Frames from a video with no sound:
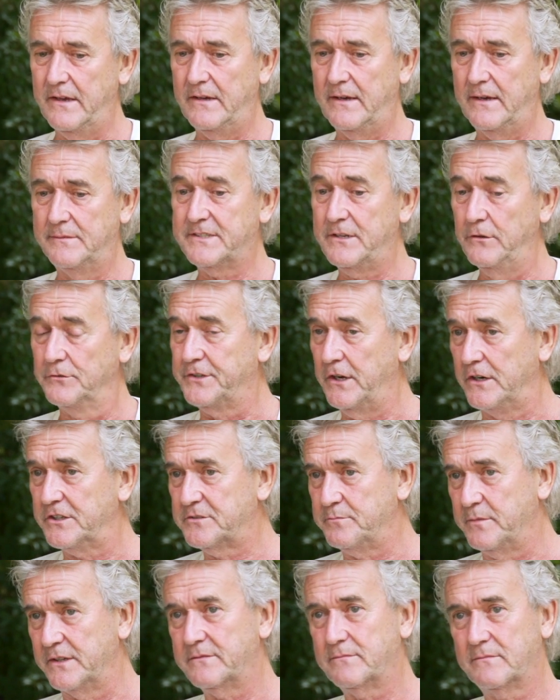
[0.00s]
I'm still
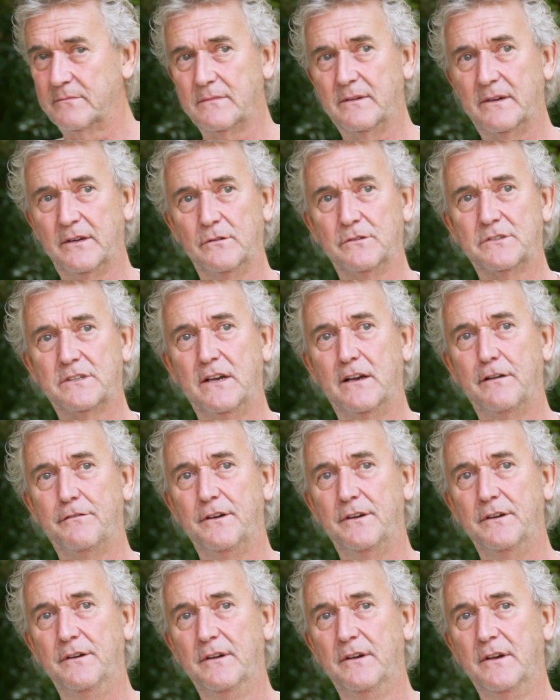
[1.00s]
Dutch, but I also have
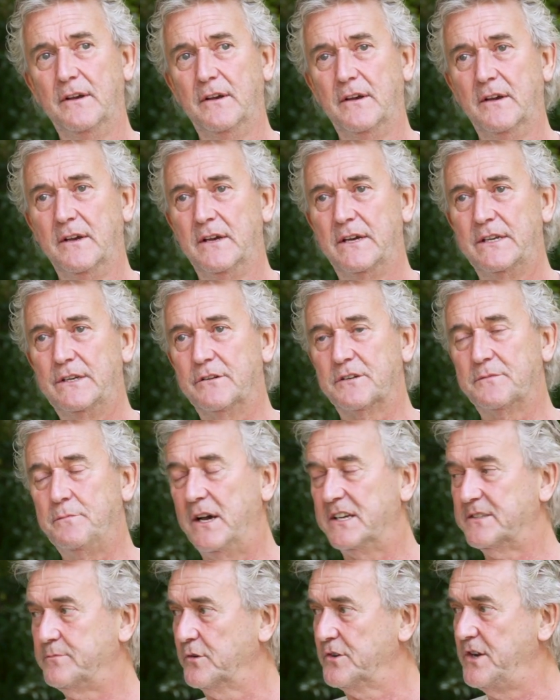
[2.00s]
a US
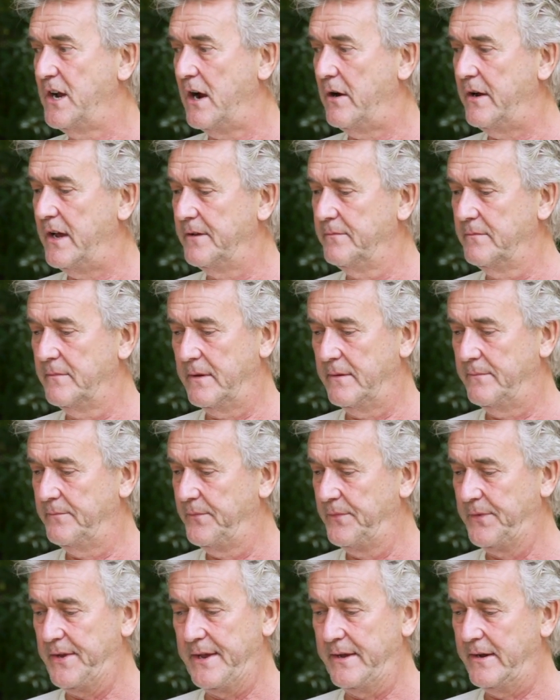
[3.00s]
passport now. And
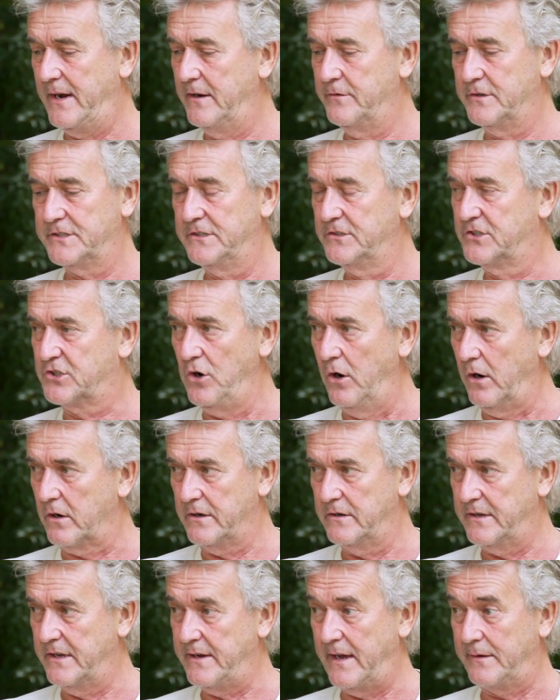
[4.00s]
I was in shock,
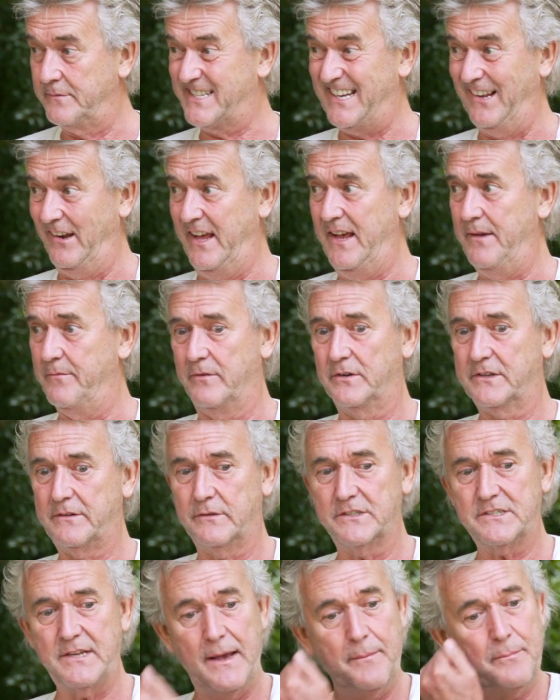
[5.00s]
and I still am,
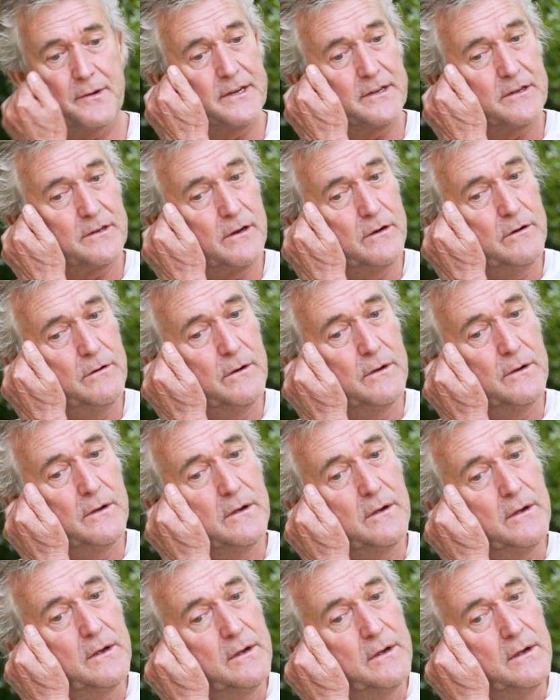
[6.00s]
what's happening, you know.
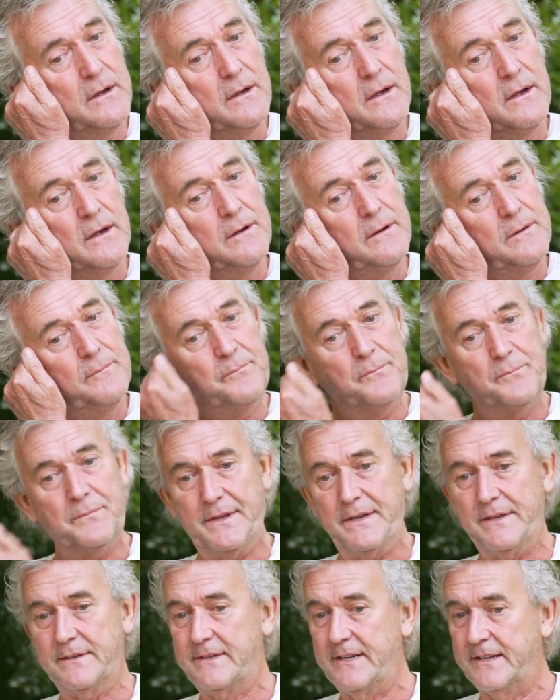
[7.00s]

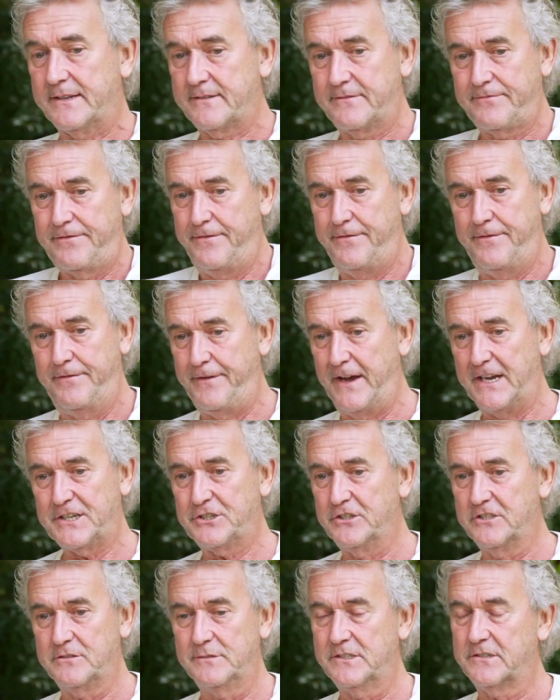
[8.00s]
That
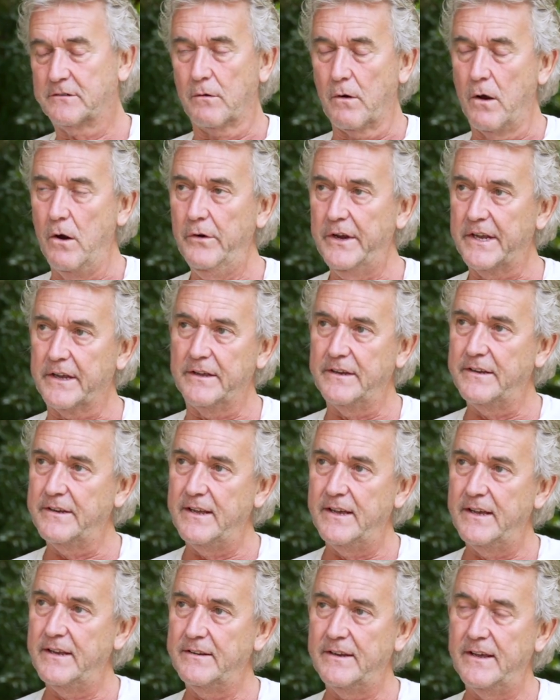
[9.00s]
fascism is growing,
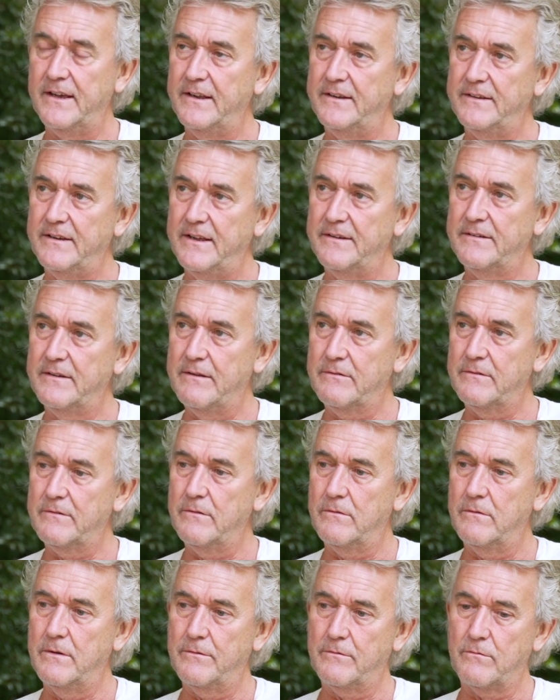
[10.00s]

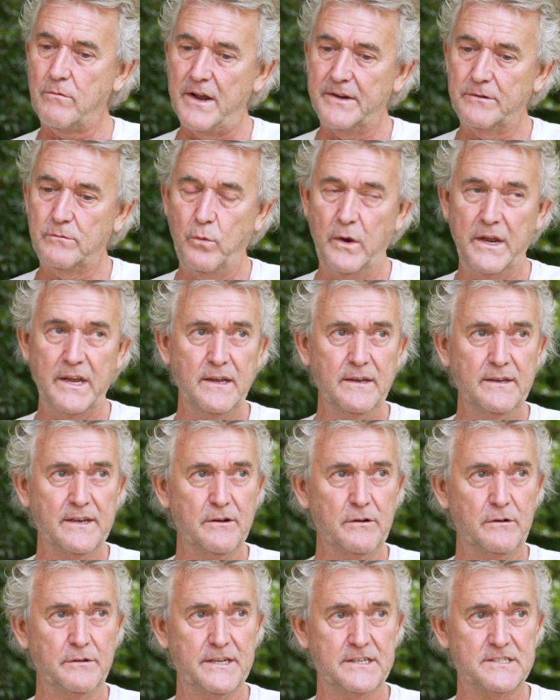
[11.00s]
and right wing
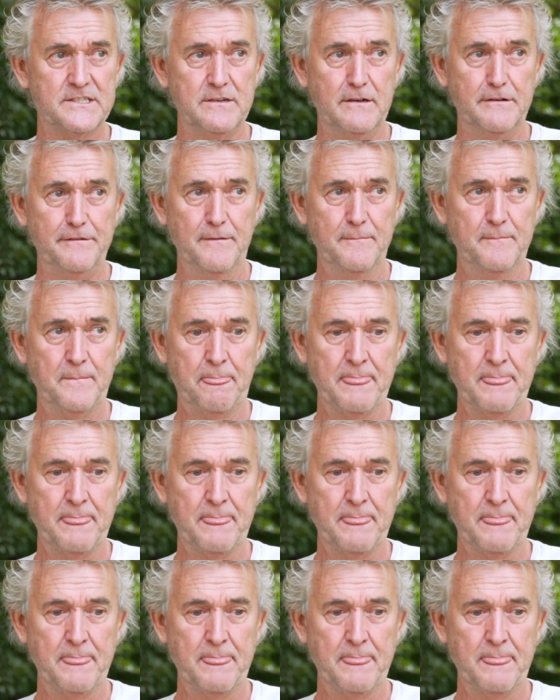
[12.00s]
and all that stuff.